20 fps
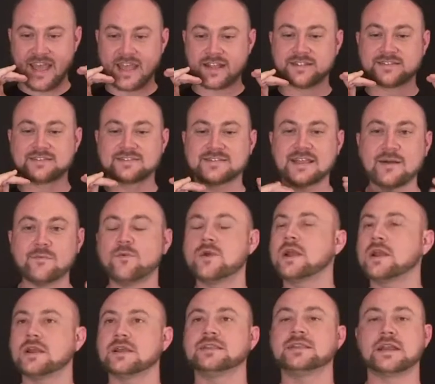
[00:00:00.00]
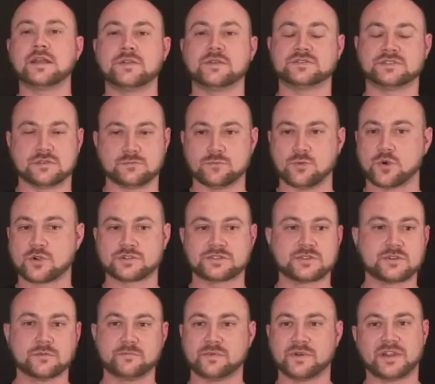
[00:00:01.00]
And somewhere in there's a
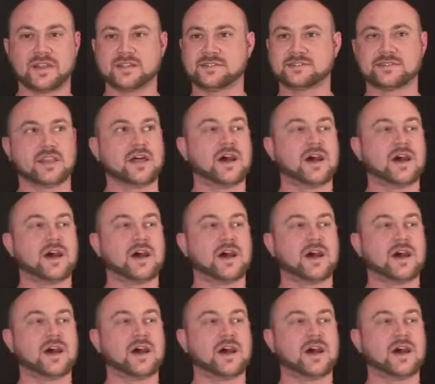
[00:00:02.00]
morsel, but it's